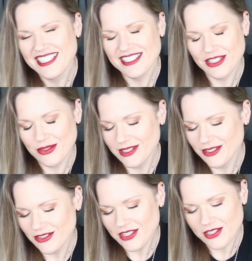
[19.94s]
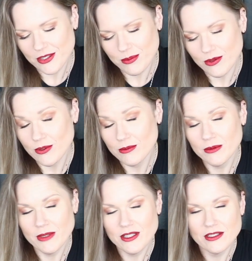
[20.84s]
Sexual energy is just but one
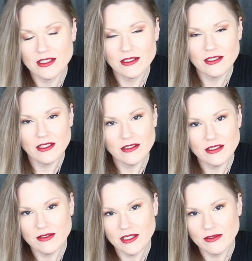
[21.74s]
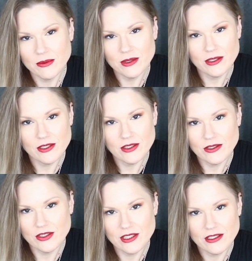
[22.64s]
more method to look at our love life, to be honest.
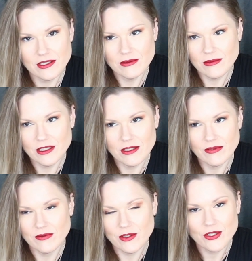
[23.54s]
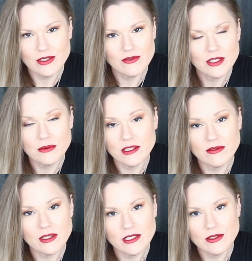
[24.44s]
They're just a different version of general
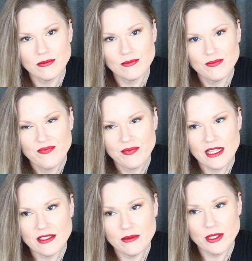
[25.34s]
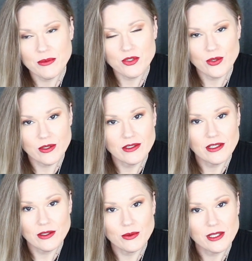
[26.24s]
love readings. Sometimes shorter,
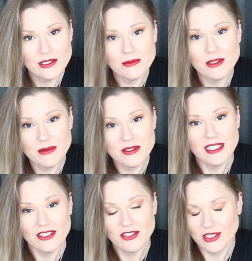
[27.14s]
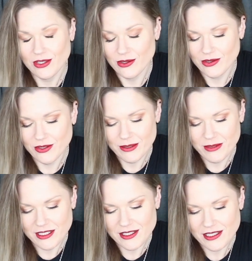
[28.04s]
not always. Sometimes they actually do go 30
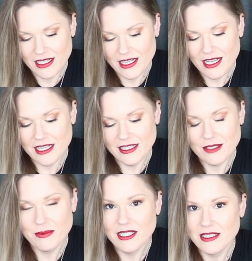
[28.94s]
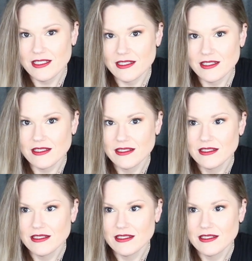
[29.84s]
minutes. And that's because,